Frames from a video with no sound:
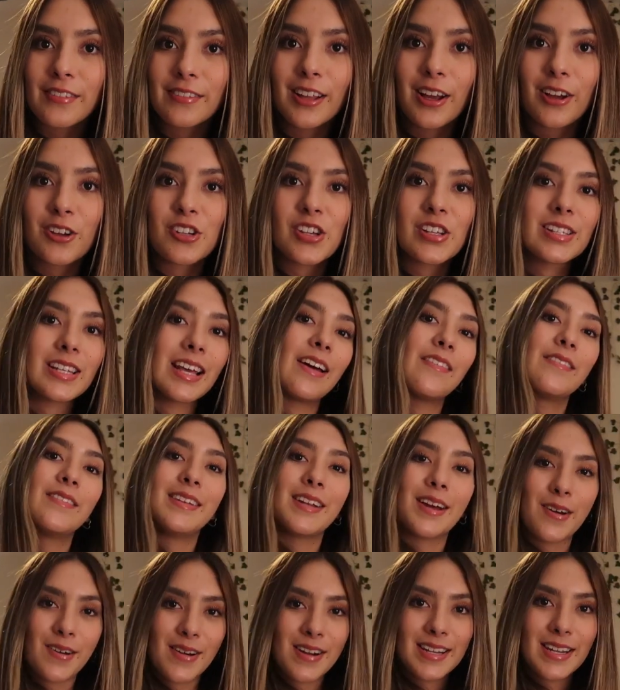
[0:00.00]
of lotions. I have
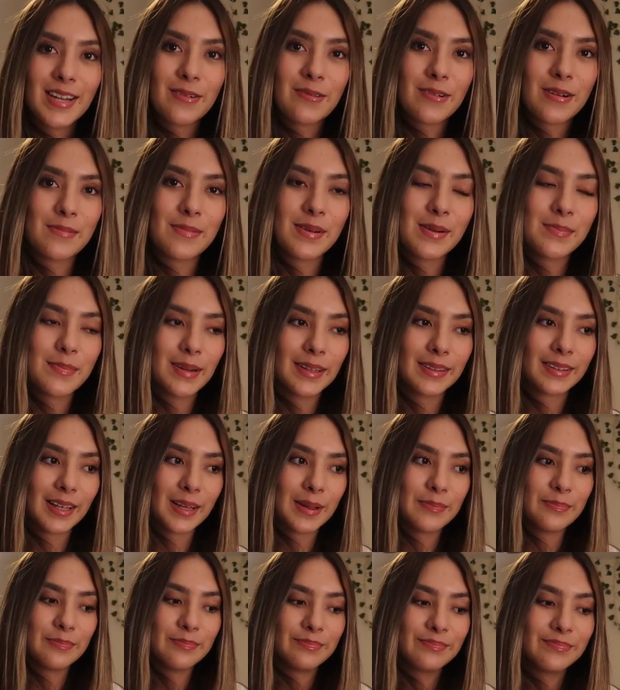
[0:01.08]
no idea where I'm going to put
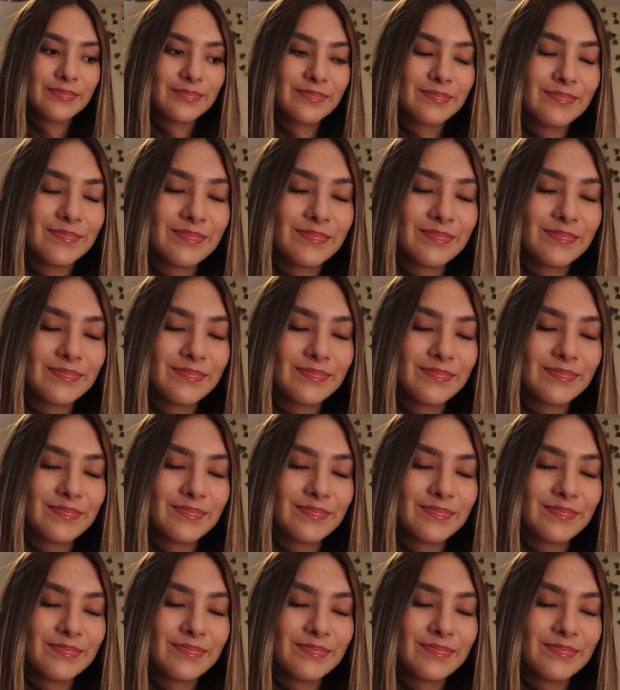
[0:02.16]
them